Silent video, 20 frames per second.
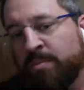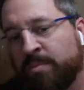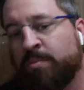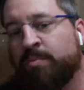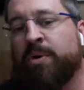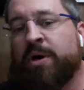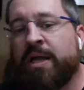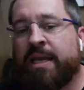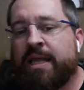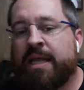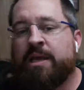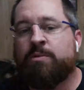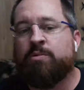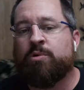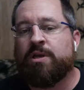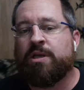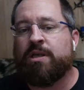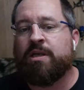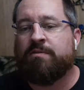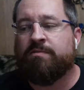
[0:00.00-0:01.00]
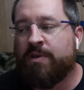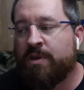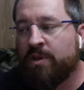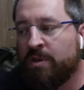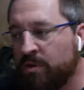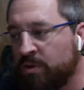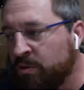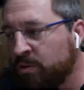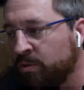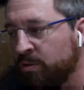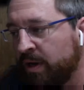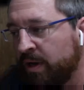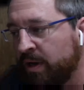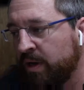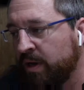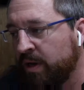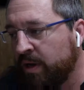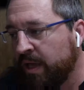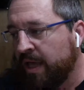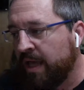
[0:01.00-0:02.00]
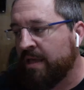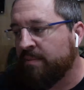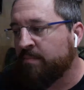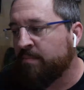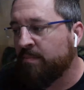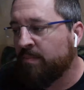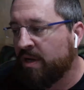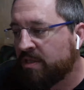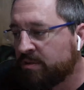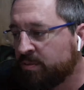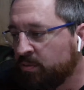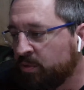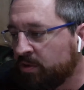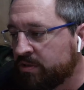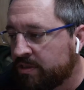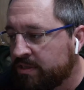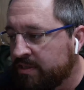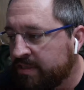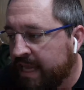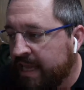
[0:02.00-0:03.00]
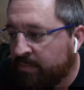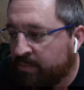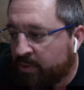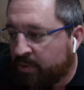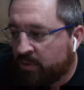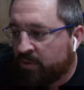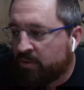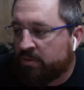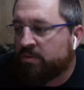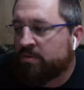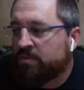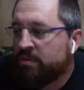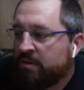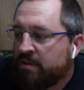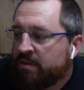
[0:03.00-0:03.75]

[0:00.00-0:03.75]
but it will give you a much more stable